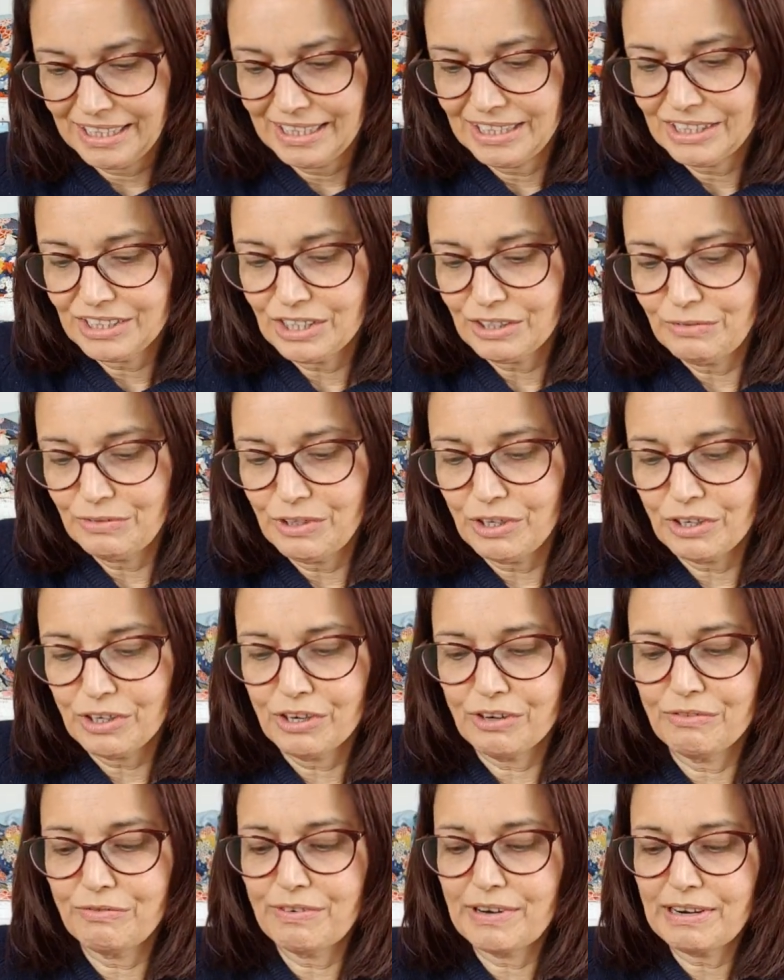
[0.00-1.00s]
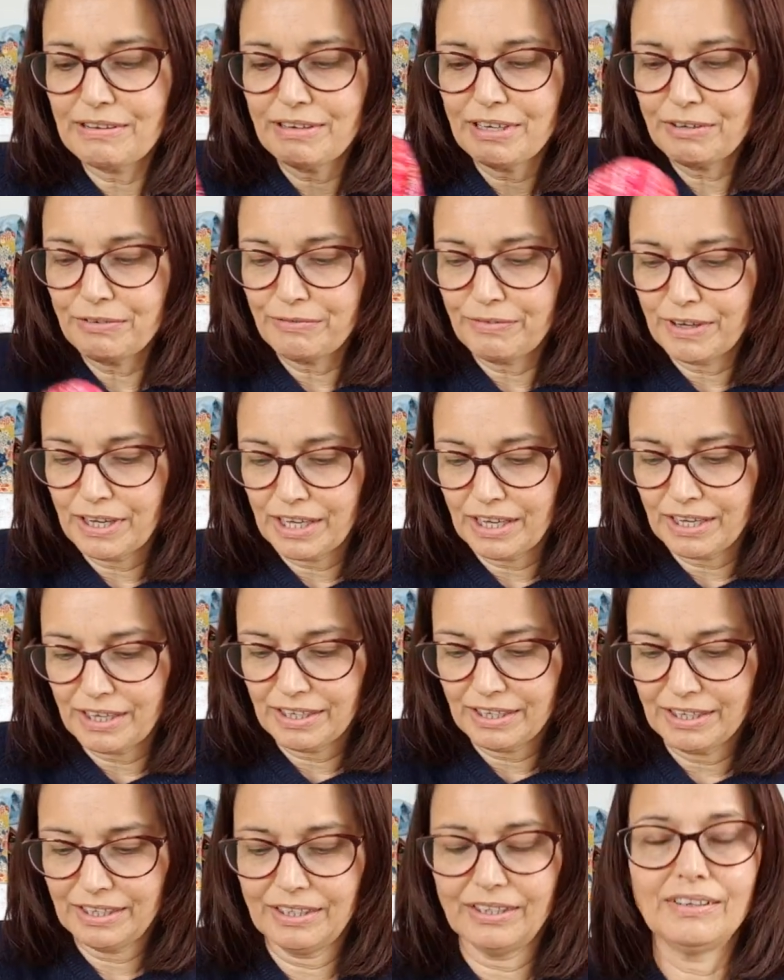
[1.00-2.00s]
So I've not got very
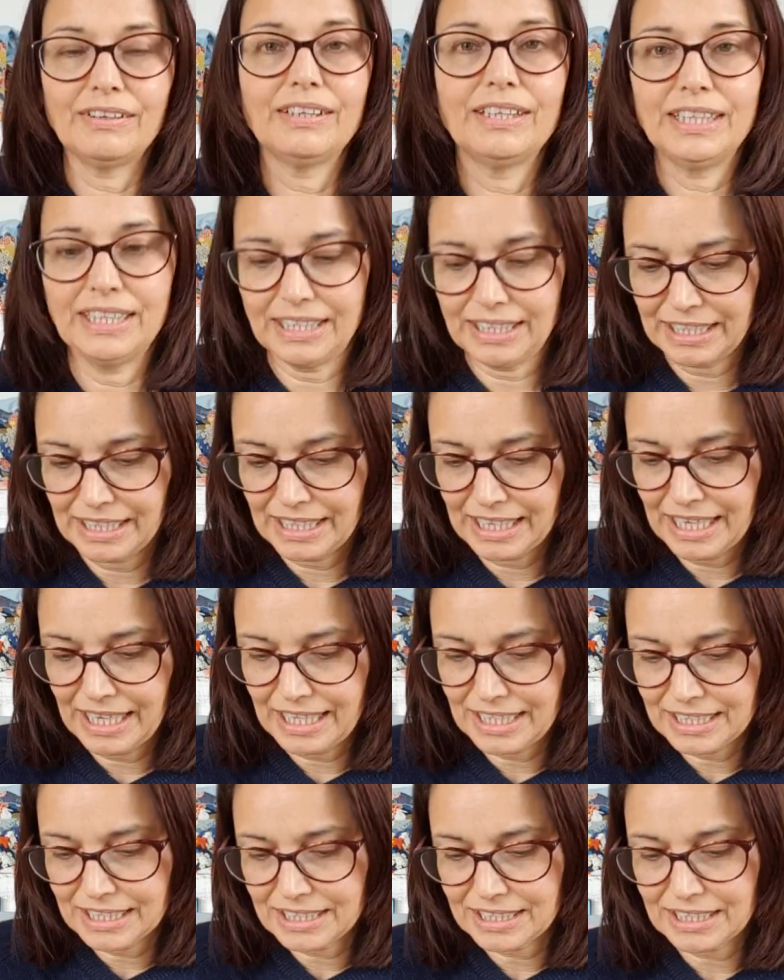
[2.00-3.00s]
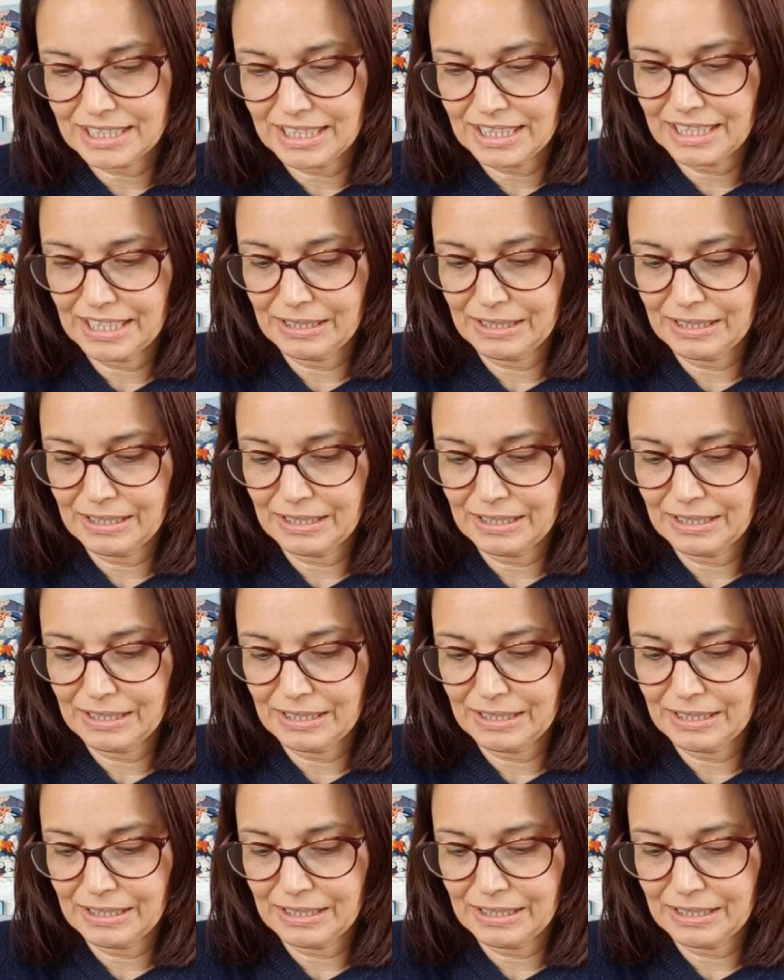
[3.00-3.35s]
far on it yet.